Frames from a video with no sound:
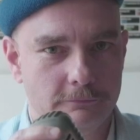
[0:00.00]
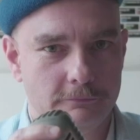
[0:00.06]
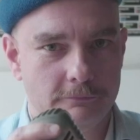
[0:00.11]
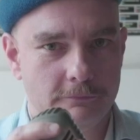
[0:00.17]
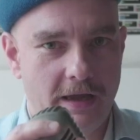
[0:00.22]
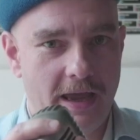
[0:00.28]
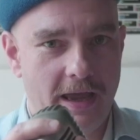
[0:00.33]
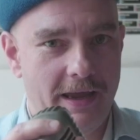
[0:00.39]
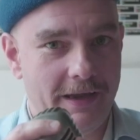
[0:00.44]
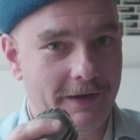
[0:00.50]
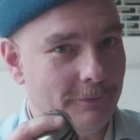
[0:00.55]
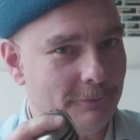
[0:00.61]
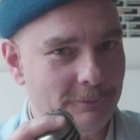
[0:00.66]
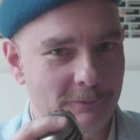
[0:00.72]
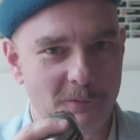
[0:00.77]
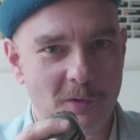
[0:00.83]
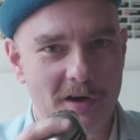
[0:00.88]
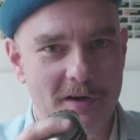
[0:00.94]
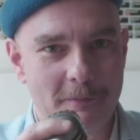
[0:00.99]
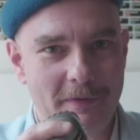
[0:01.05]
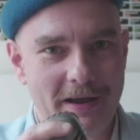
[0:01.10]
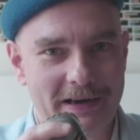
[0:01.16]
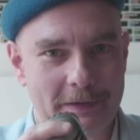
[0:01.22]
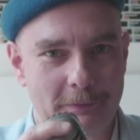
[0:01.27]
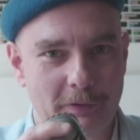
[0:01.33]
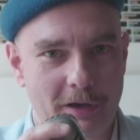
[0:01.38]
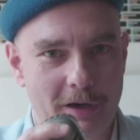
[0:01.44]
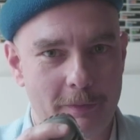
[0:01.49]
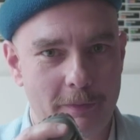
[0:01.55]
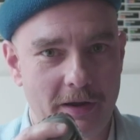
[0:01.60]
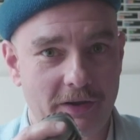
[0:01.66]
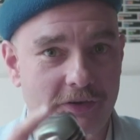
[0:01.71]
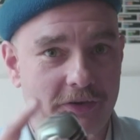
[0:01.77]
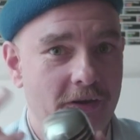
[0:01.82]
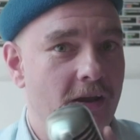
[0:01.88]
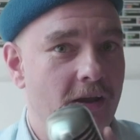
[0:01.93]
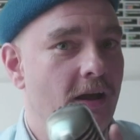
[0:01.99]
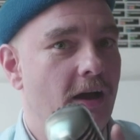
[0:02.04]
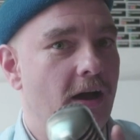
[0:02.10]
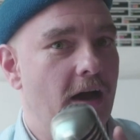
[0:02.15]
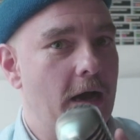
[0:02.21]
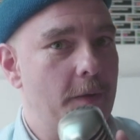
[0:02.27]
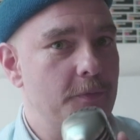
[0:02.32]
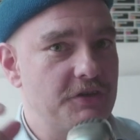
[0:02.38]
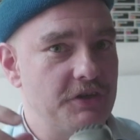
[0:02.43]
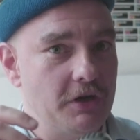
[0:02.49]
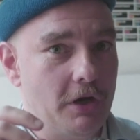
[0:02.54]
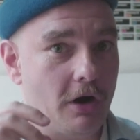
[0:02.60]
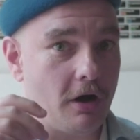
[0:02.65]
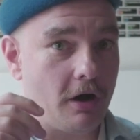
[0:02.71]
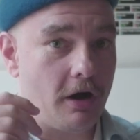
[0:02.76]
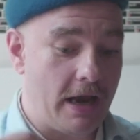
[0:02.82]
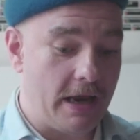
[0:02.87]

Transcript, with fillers: Hey, welcome back to Playerbase. I'm GR,